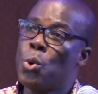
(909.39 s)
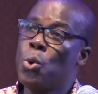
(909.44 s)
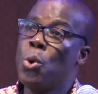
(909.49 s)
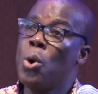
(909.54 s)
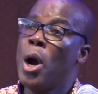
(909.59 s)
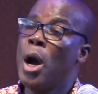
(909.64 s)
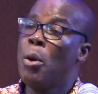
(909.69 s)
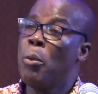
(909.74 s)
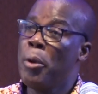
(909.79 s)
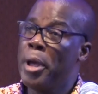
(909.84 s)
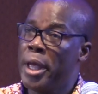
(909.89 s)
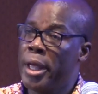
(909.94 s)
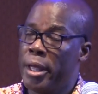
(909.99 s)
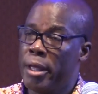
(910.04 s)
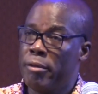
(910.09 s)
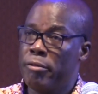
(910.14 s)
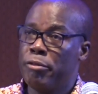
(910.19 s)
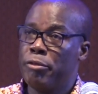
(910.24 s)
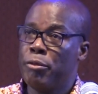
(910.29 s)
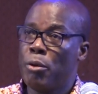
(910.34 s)
go
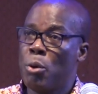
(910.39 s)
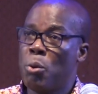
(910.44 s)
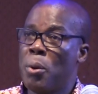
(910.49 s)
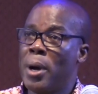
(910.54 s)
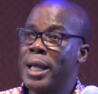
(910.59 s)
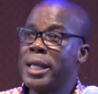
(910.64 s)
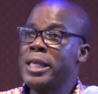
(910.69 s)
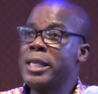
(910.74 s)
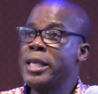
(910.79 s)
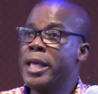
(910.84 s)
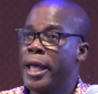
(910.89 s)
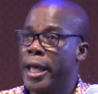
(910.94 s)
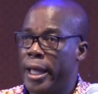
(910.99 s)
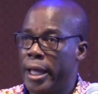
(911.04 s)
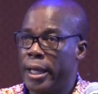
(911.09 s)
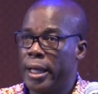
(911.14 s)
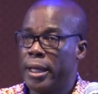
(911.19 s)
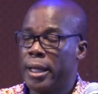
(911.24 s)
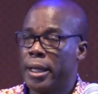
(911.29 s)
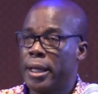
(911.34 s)
away for 1
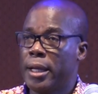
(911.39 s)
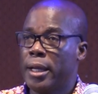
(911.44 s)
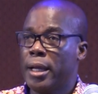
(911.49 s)
year